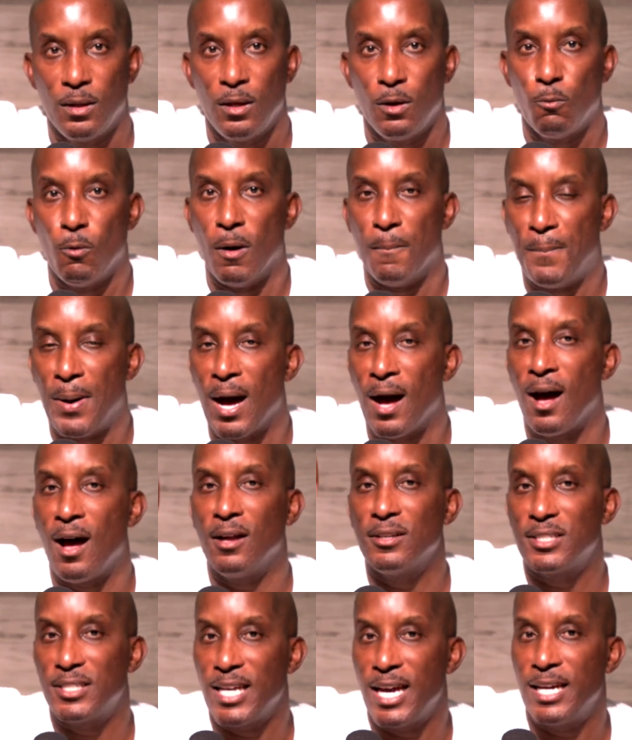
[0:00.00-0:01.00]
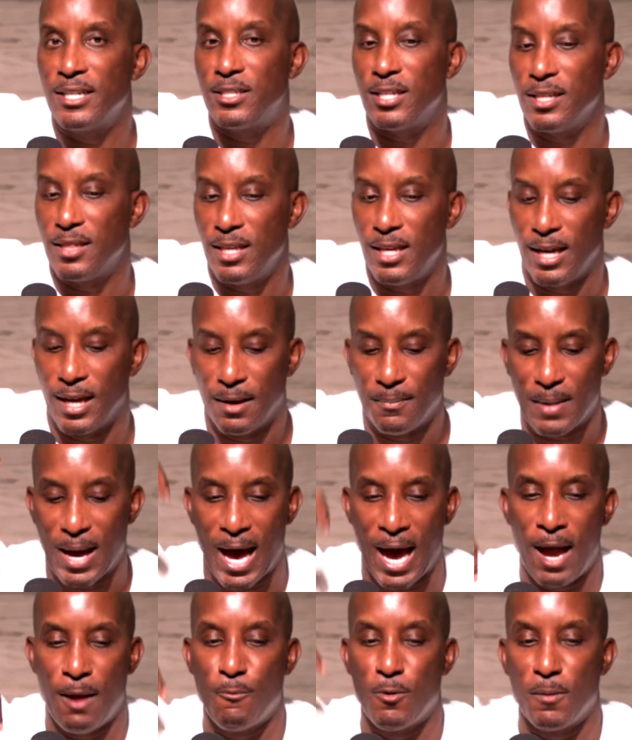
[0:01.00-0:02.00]
What Paul said to them,
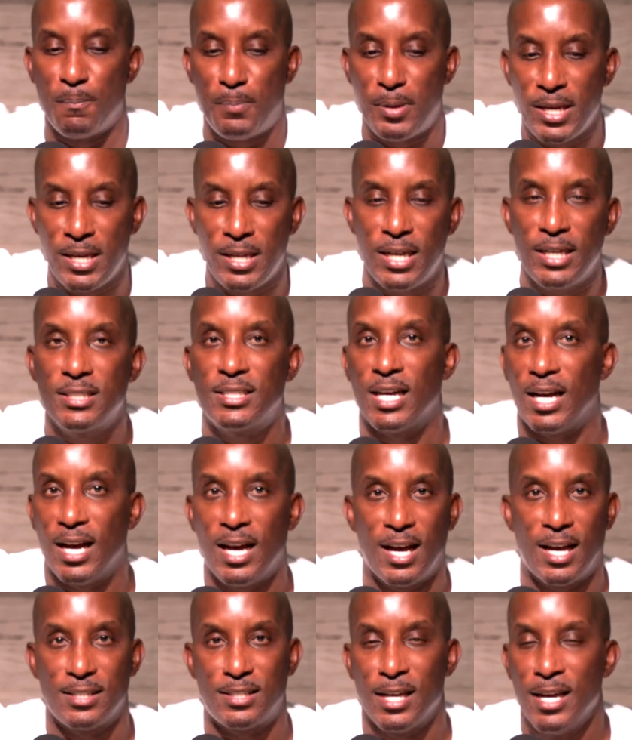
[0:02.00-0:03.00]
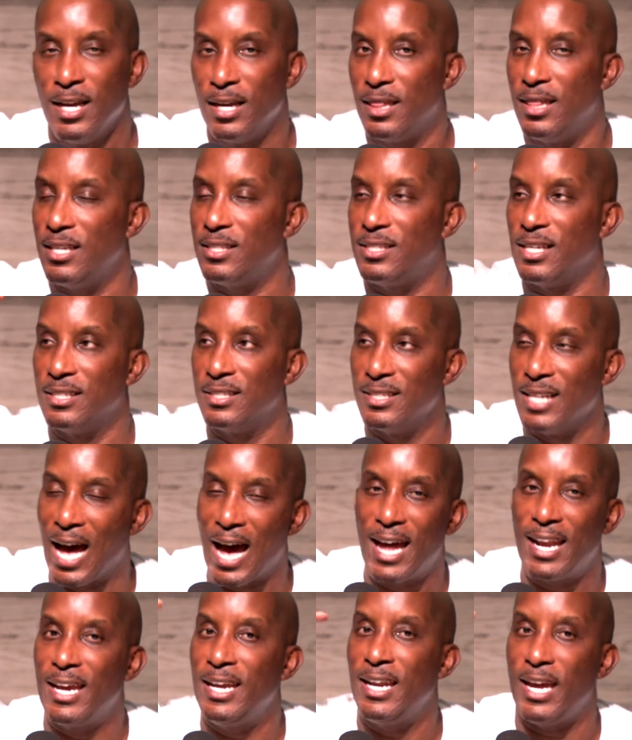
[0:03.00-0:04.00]
I'm repeating to us, this is
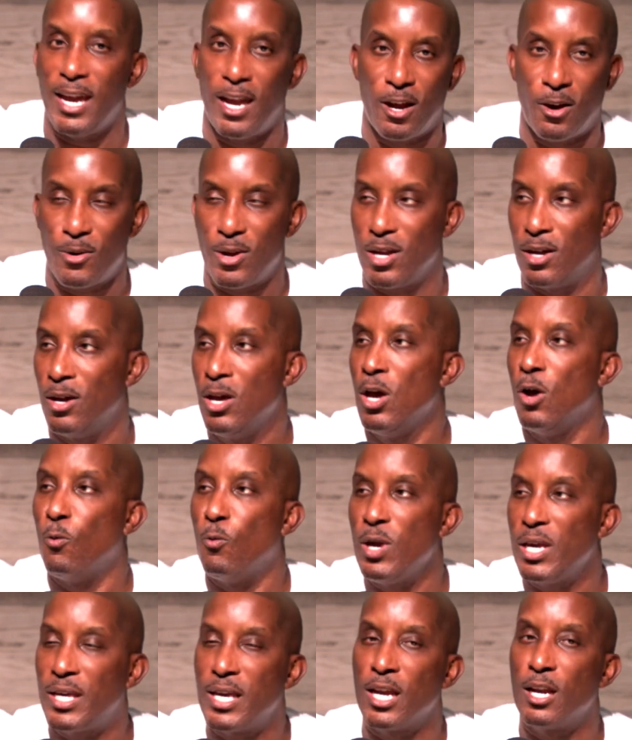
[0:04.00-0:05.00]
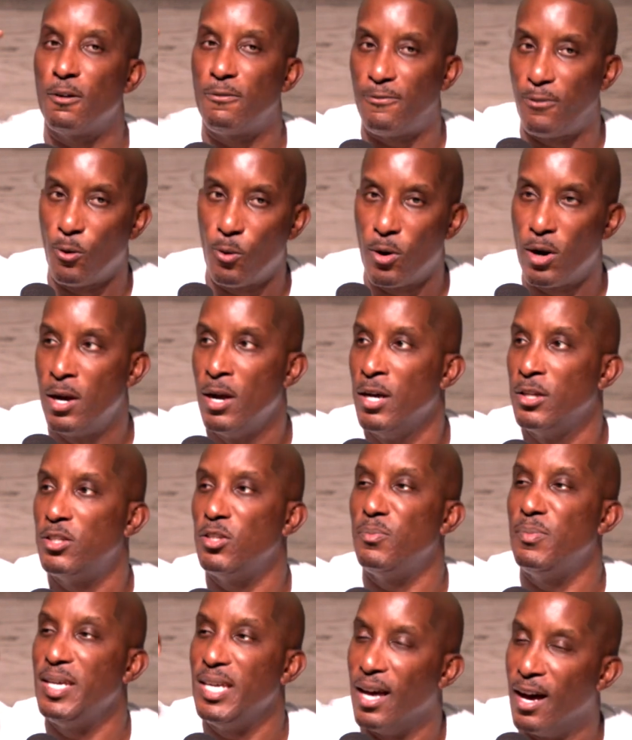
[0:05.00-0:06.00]
not an area we can afford
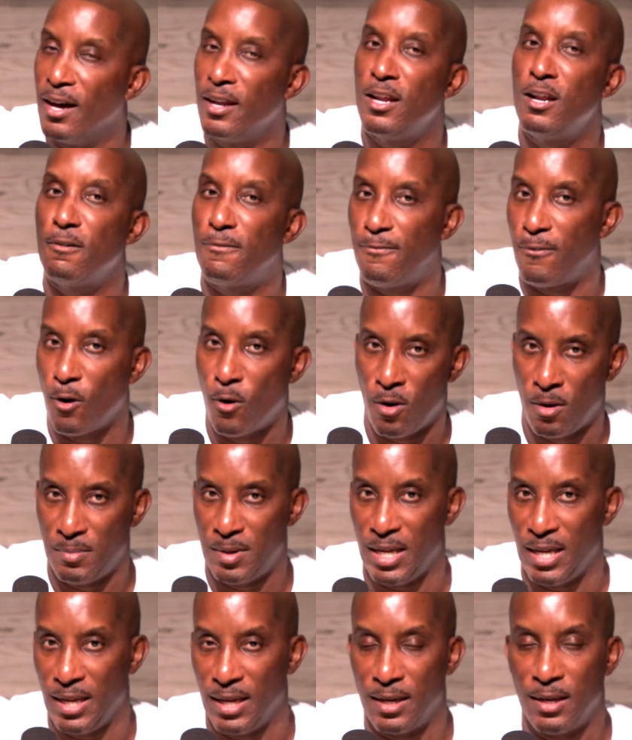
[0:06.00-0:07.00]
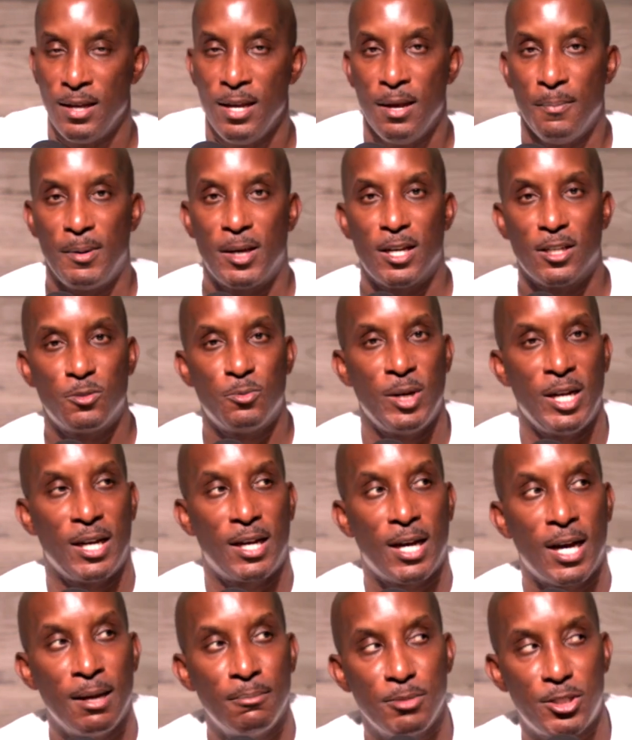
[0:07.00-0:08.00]
to be uninformed in. Because when it
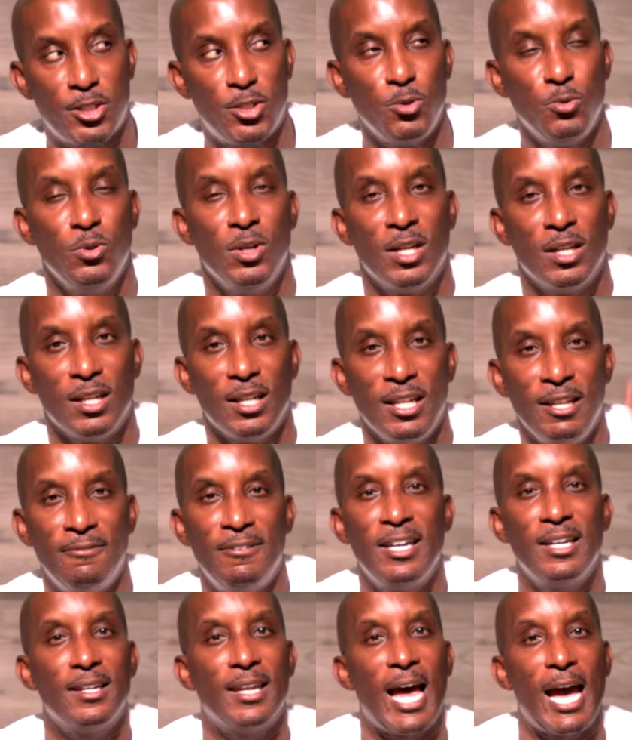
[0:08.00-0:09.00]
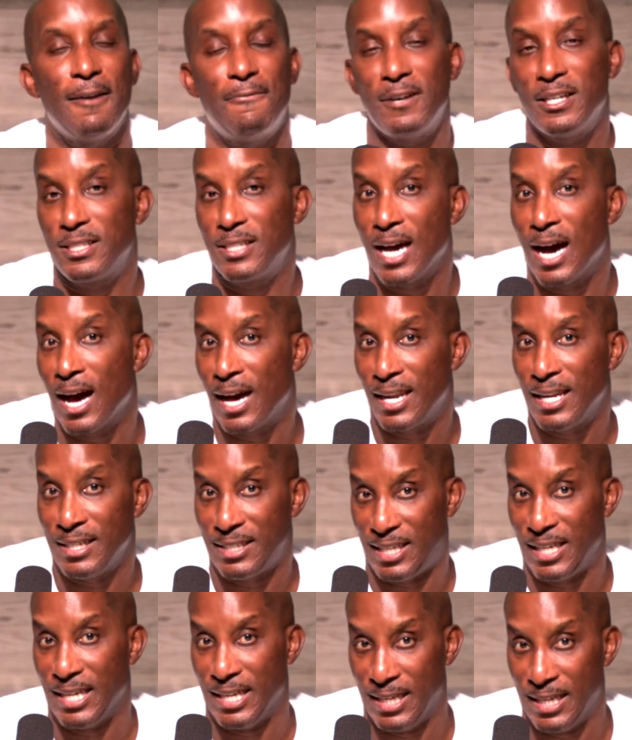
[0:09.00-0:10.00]
comes to living life as God
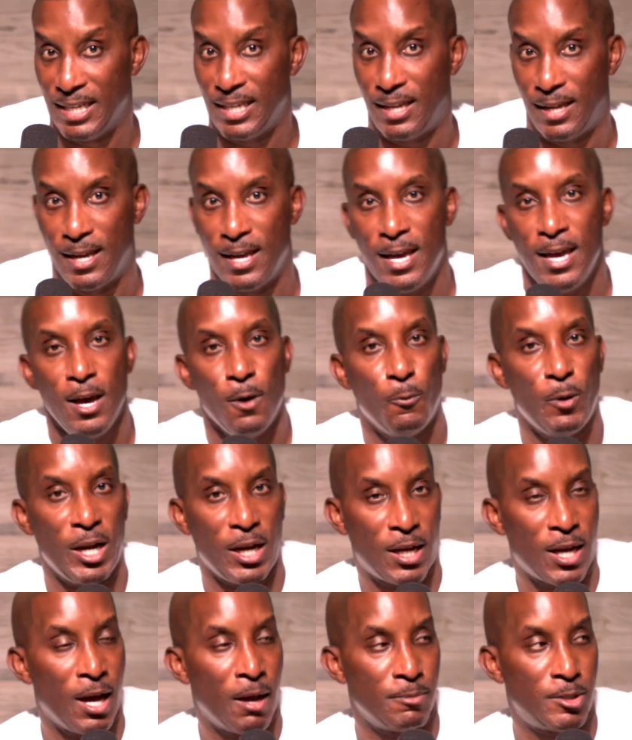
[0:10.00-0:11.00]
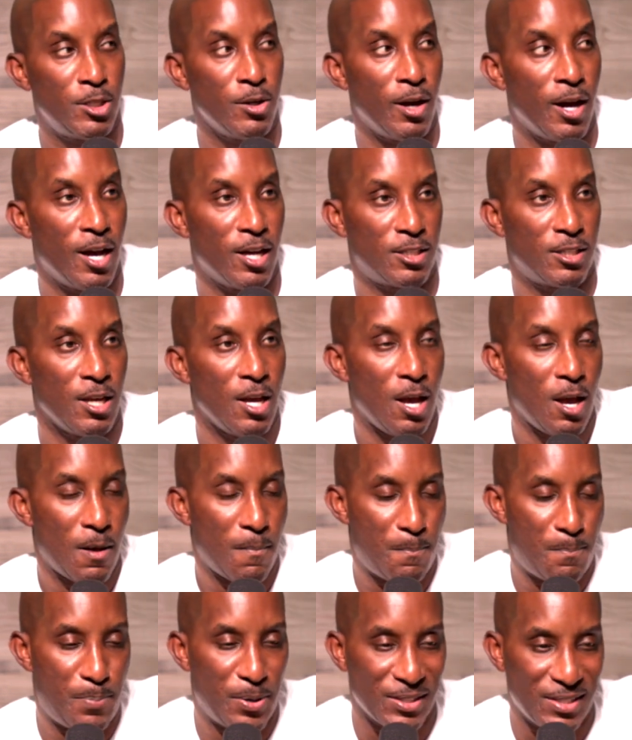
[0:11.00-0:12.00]
intended, when it comes to us
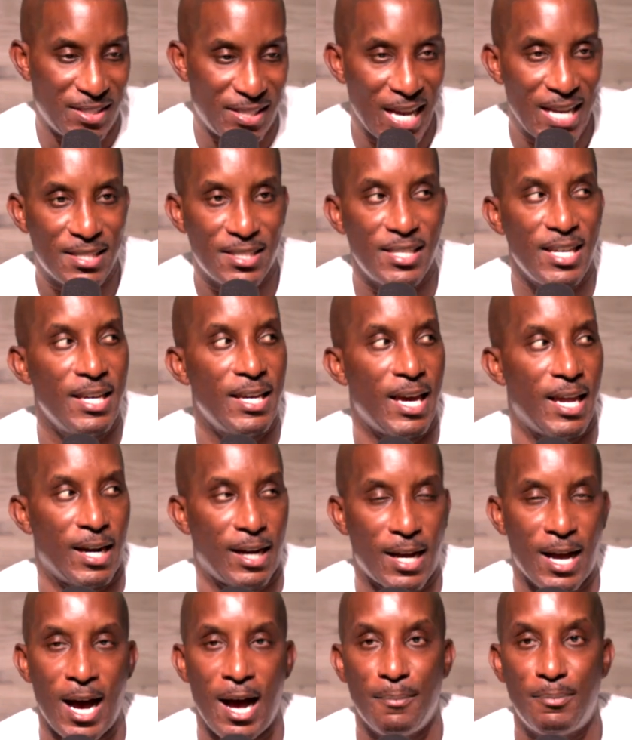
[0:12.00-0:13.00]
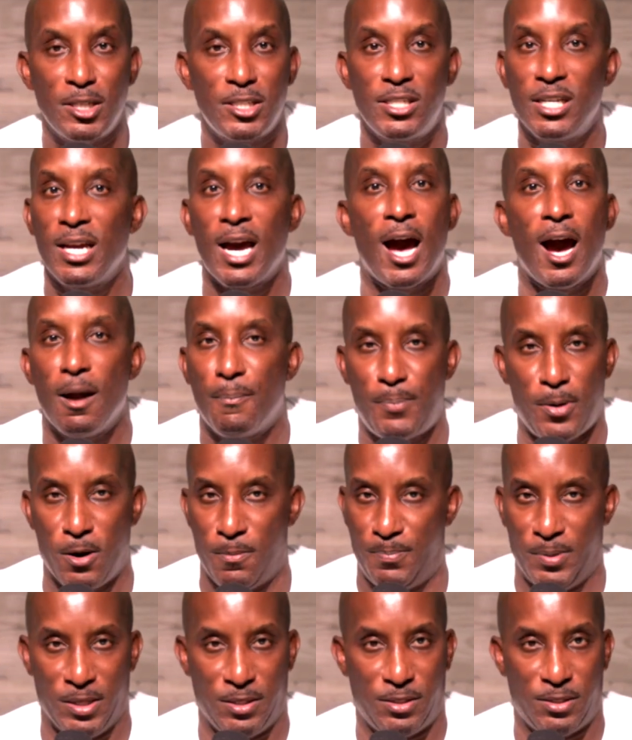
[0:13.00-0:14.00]
possessing and accomplishing our
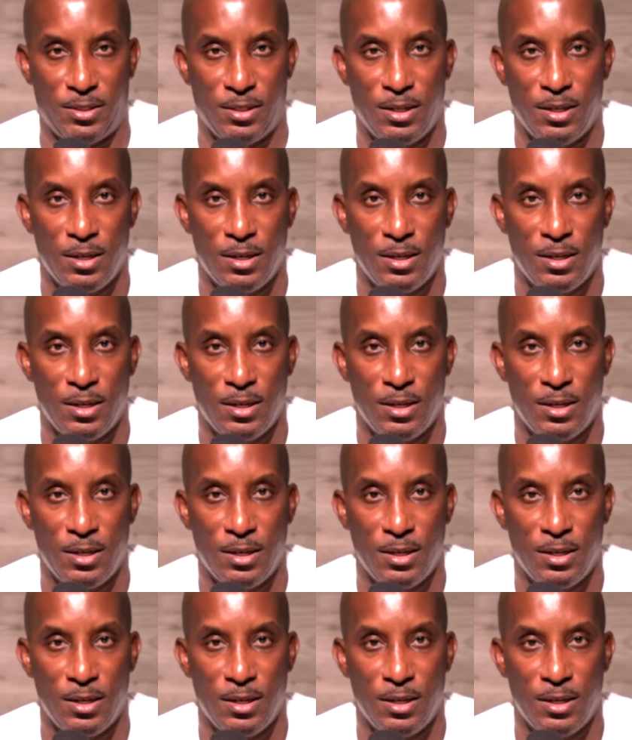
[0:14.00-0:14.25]
purpose,